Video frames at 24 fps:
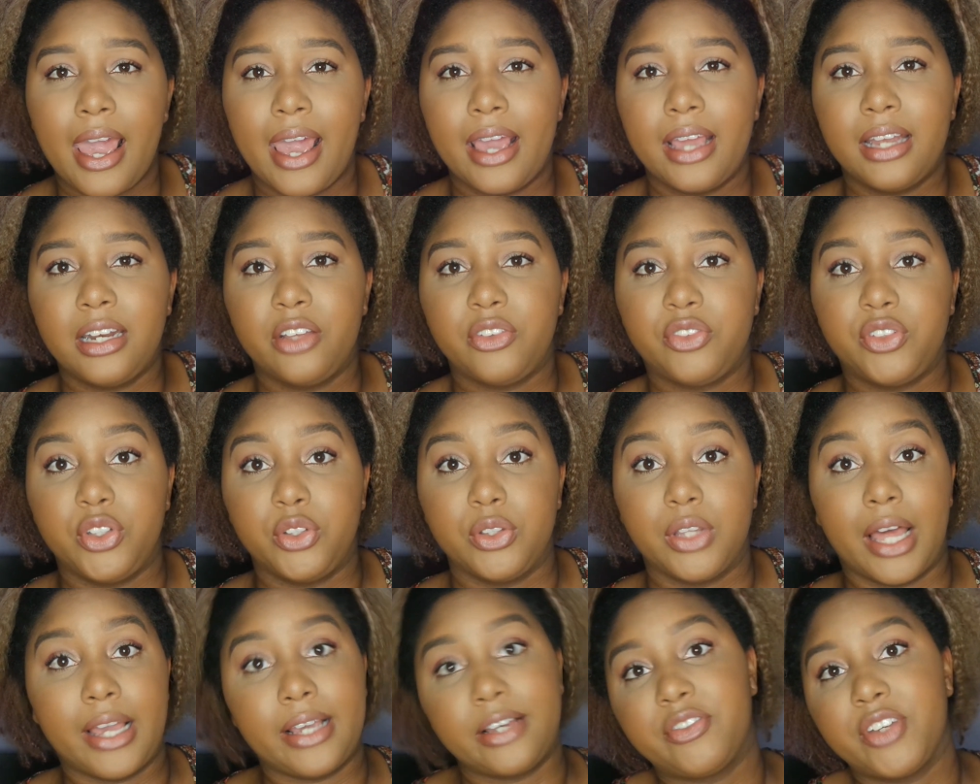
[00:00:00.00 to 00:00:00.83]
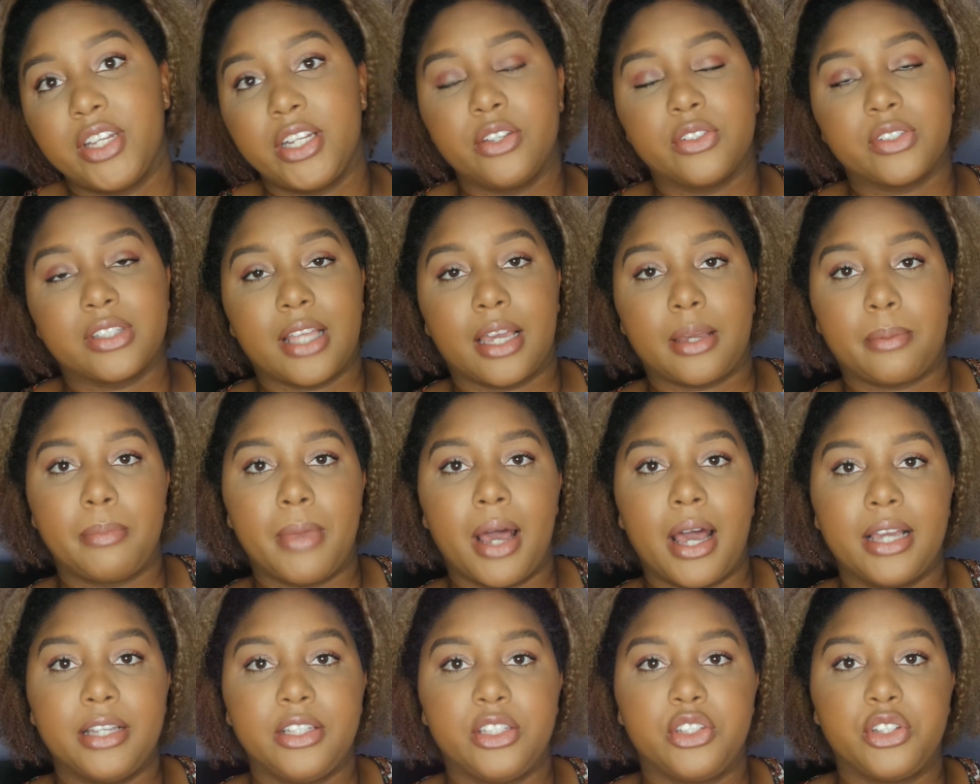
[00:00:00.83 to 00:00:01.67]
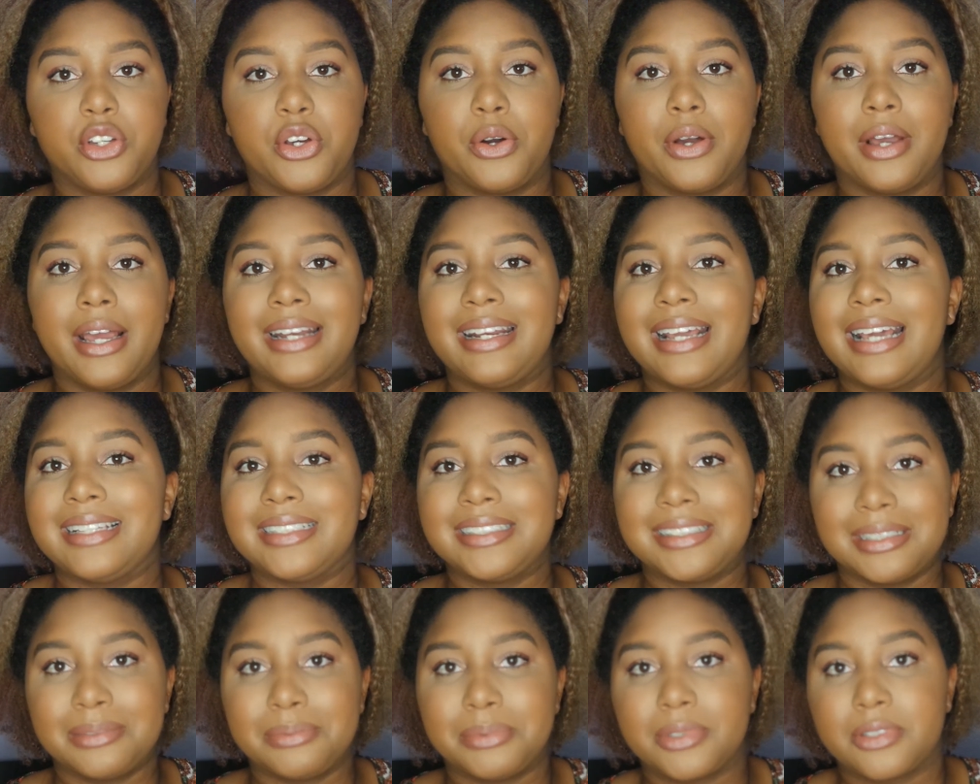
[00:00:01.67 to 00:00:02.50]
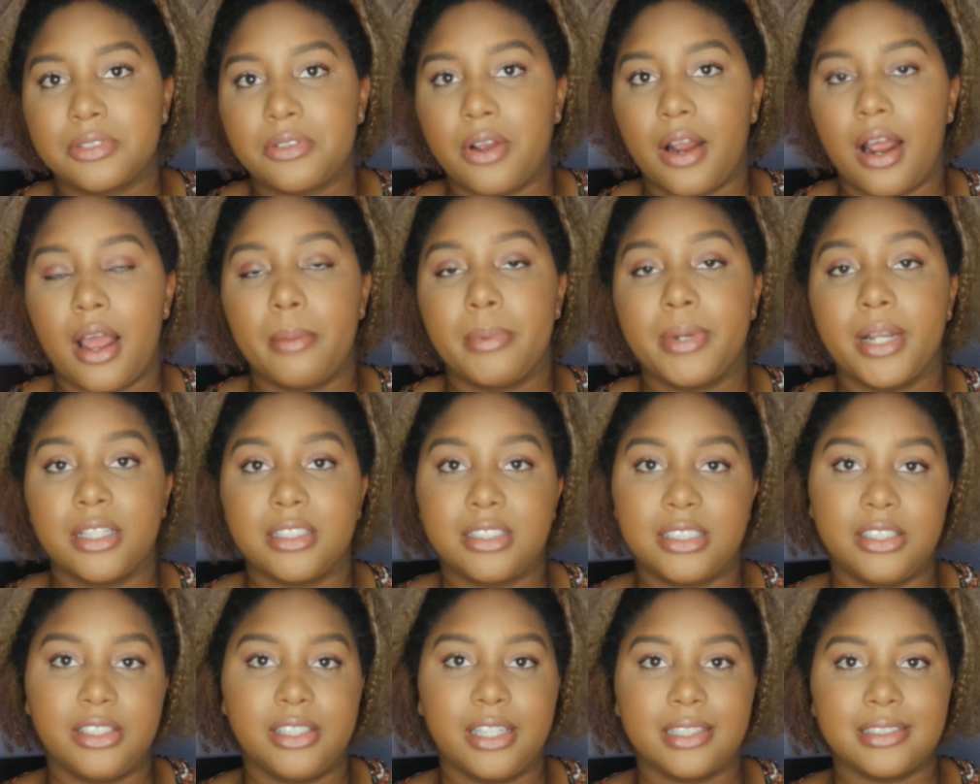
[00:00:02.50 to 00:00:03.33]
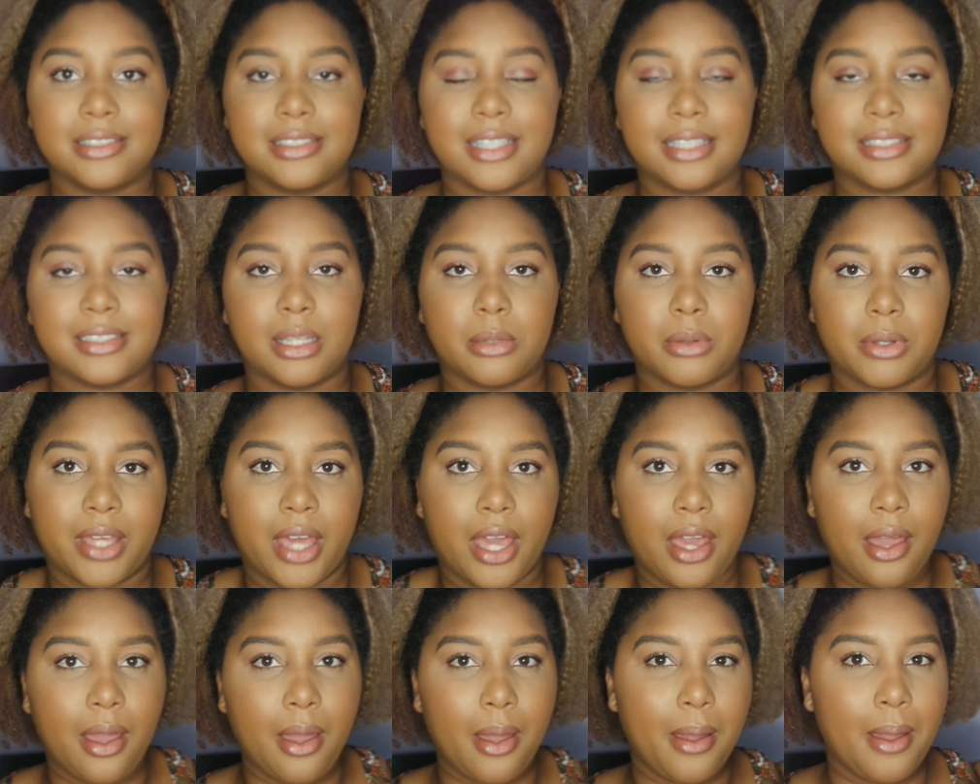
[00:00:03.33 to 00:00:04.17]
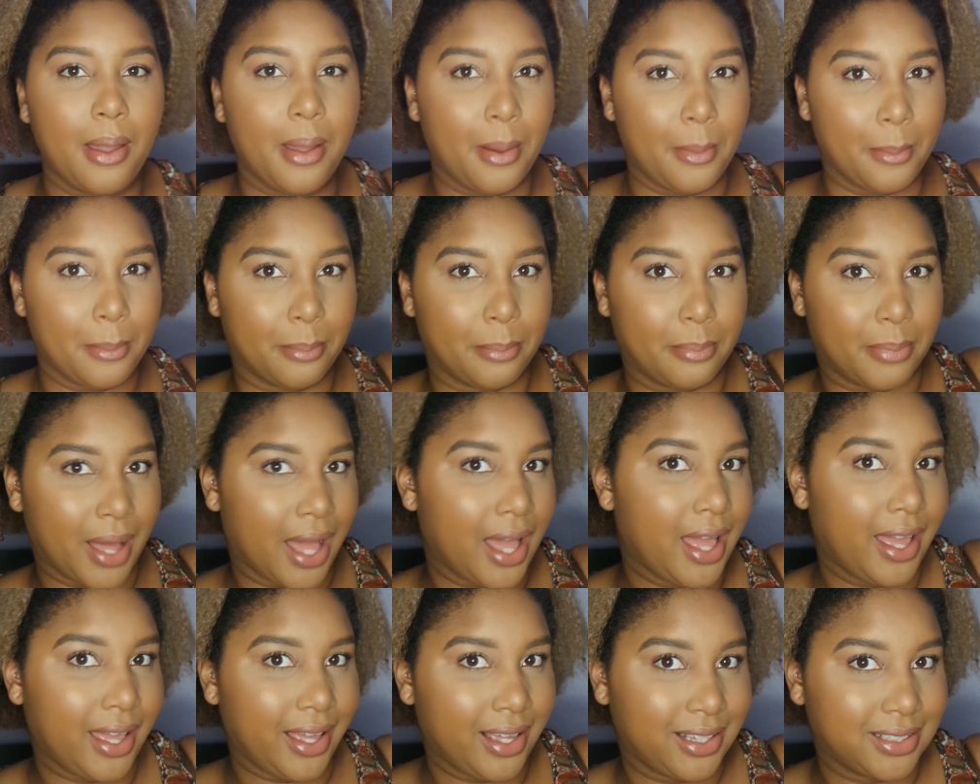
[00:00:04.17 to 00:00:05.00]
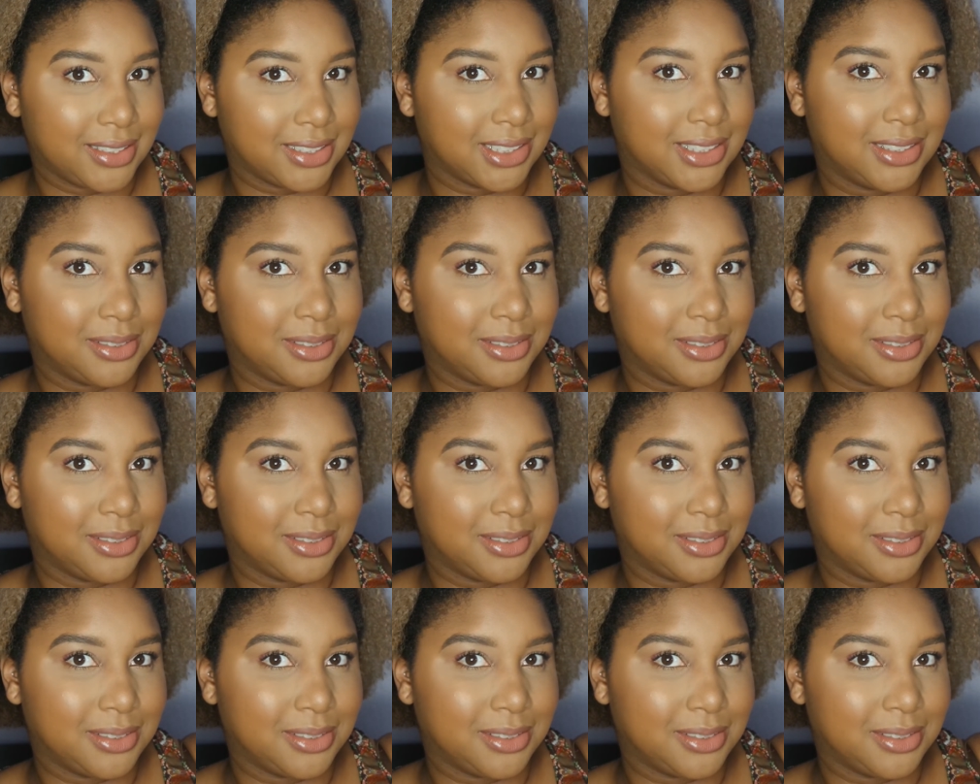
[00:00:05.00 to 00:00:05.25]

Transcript: And if you like videos like mine, you can go ahead and subscribe, and I'll see you guys next time, okay? Bye!